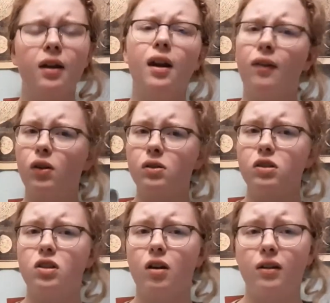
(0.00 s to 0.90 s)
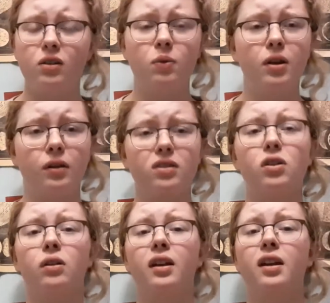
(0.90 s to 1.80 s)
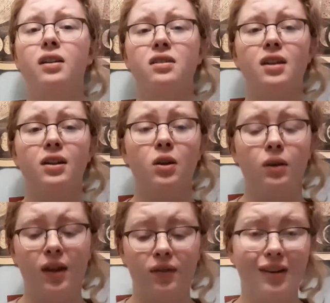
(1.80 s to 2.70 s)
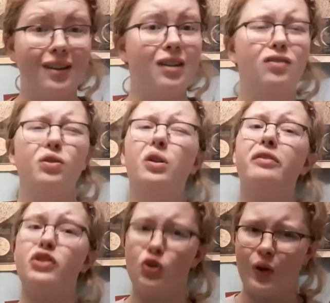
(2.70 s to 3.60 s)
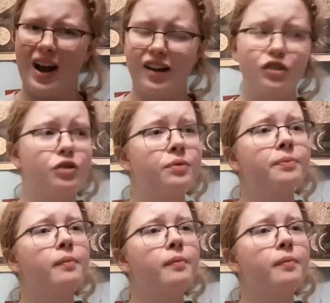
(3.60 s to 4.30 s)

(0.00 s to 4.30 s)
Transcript: I've also started a Twitter. It's called Kid Nintendo 11. It's full of trash.